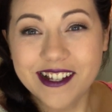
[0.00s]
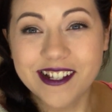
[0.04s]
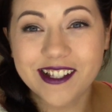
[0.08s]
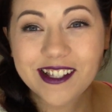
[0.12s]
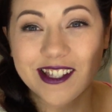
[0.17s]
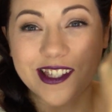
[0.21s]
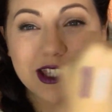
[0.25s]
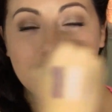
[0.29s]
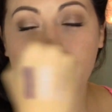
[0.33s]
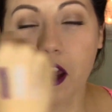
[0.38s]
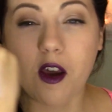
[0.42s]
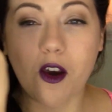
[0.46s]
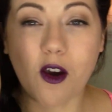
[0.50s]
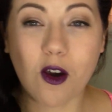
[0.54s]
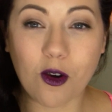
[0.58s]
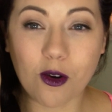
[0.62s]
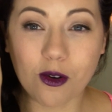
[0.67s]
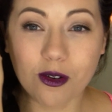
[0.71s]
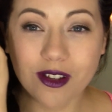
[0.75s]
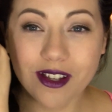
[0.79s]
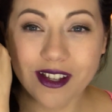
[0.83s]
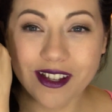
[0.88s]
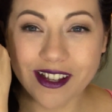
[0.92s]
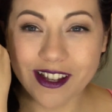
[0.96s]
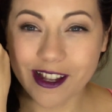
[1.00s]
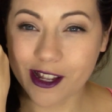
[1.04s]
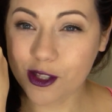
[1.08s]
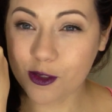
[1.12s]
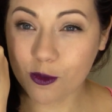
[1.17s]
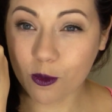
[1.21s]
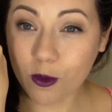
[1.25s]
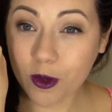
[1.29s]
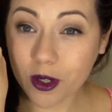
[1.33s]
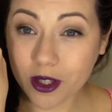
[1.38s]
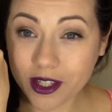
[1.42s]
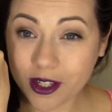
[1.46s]
So it's
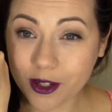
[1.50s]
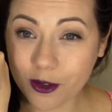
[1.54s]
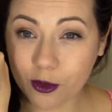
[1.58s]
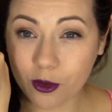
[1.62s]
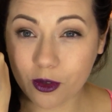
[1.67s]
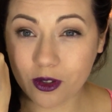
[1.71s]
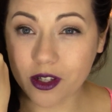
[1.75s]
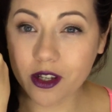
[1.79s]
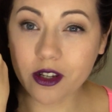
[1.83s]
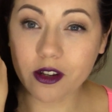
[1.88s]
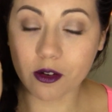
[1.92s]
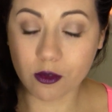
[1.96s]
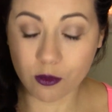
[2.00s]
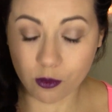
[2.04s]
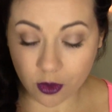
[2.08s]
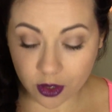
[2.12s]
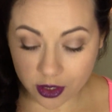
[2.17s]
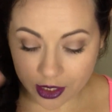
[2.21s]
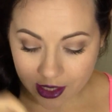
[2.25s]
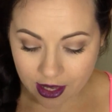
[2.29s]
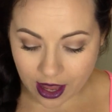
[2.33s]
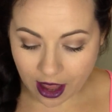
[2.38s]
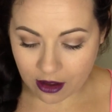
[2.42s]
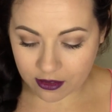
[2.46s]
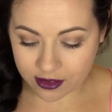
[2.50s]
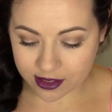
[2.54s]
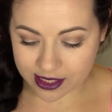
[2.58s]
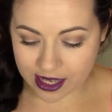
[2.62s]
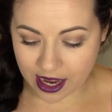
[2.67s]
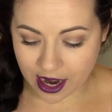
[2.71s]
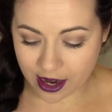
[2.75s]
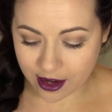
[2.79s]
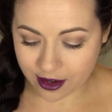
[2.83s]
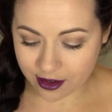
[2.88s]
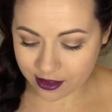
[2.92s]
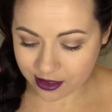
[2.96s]
really cool, you know, really
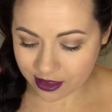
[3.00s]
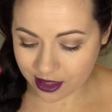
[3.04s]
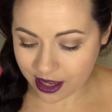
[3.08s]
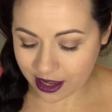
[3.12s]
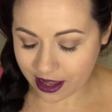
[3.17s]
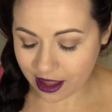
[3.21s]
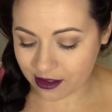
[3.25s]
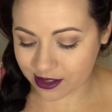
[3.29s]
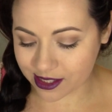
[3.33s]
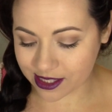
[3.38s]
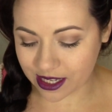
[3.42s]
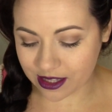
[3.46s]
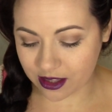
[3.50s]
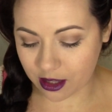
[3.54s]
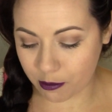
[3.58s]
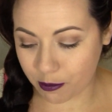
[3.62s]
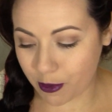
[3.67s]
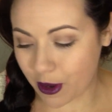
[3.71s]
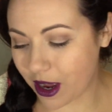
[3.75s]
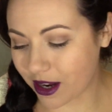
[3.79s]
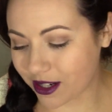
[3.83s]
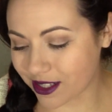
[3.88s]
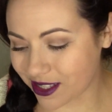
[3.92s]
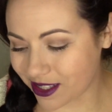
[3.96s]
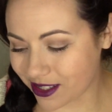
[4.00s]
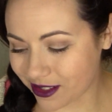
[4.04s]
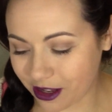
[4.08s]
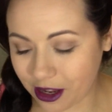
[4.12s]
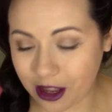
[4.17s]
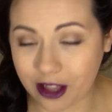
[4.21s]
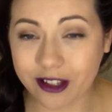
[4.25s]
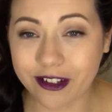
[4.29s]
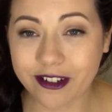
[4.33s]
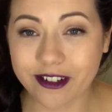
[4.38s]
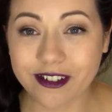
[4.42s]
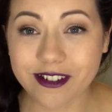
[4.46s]
outside, think outside the box
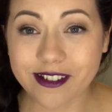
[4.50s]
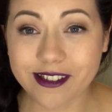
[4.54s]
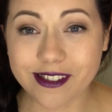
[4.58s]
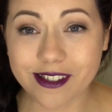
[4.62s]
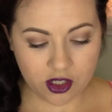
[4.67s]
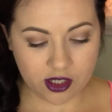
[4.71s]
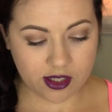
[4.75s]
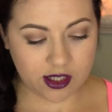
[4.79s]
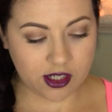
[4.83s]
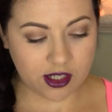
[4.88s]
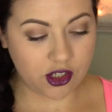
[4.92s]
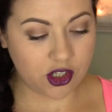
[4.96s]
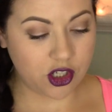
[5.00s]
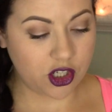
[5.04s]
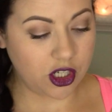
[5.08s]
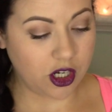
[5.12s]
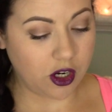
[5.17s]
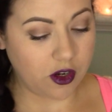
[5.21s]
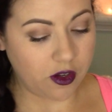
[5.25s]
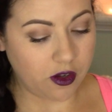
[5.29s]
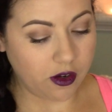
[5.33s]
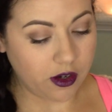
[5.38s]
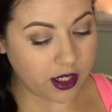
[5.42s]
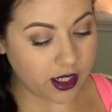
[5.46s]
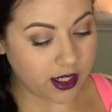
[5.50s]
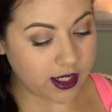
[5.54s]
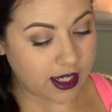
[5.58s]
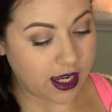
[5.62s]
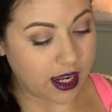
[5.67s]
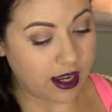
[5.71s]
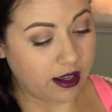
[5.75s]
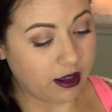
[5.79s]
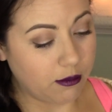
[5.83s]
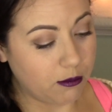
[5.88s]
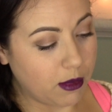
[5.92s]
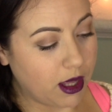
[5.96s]
colors. Just to show you, I'm going to
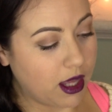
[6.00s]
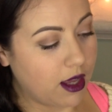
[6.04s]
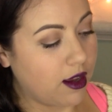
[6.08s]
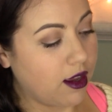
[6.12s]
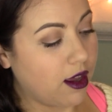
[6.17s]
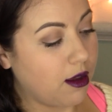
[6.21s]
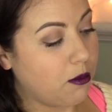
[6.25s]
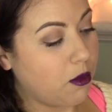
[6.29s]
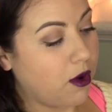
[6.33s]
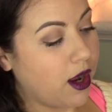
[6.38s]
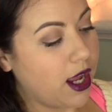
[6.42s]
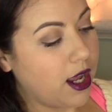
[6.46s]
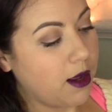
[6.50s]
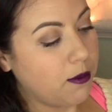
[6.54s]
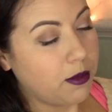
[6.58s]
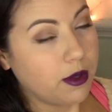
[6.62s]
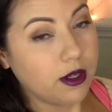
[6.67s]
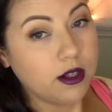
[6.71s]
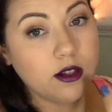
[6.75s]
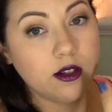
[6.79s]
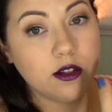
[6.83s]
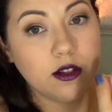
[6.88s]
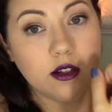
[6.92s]
take a makeup wipe.